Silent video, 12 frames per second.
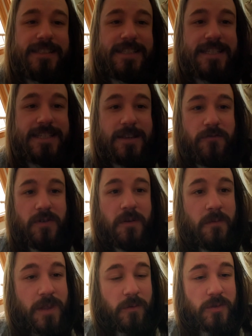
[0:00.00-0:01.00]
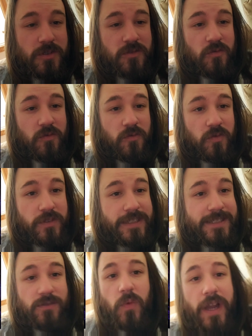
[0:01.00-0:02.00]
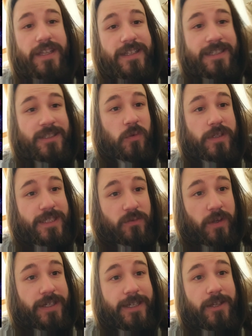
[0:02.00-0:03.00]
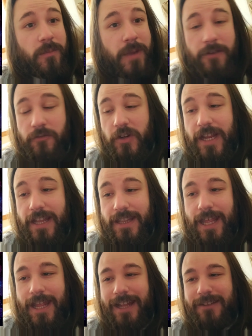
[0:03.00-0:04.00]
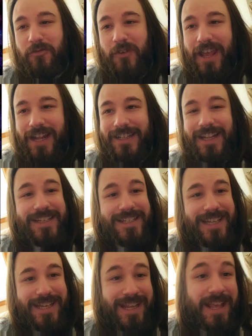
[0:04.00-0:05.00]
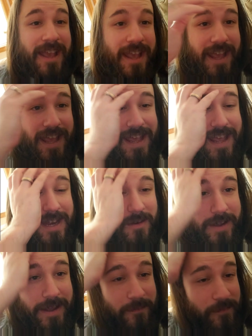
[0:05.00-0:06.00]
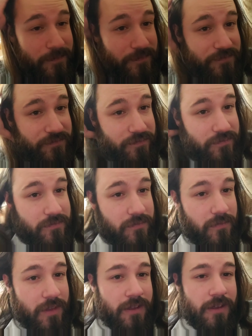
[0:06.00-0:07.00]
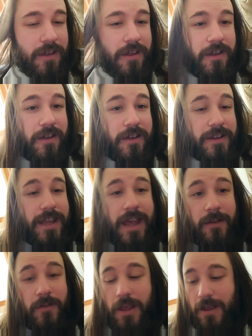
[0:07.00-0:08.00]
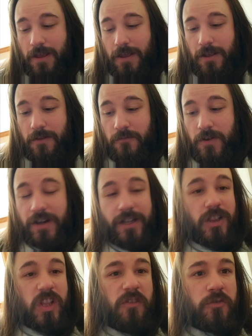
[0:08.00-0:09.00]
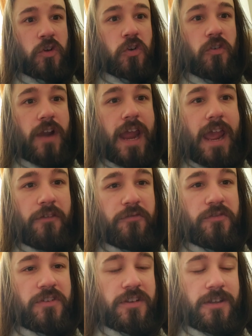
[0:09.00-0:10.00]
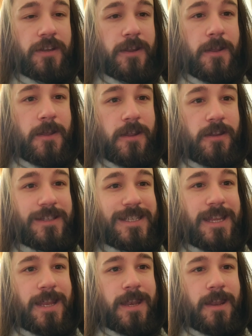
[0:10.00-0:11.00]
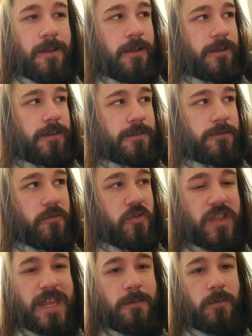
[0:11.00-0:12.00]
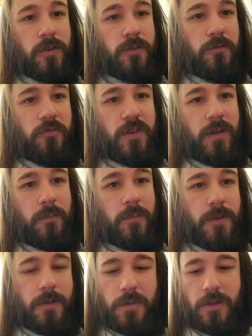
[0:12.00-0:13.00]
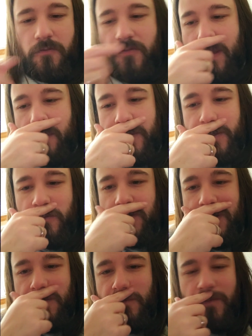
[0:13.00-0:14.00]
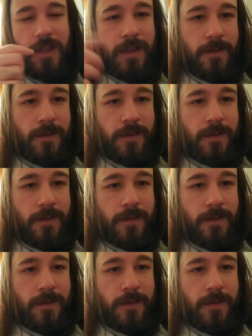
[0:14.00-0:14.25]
is a film that was released widely in 2020. You might forget that fact. I did. Anyway, yeah, a very Lovecraftian themed film about a family who live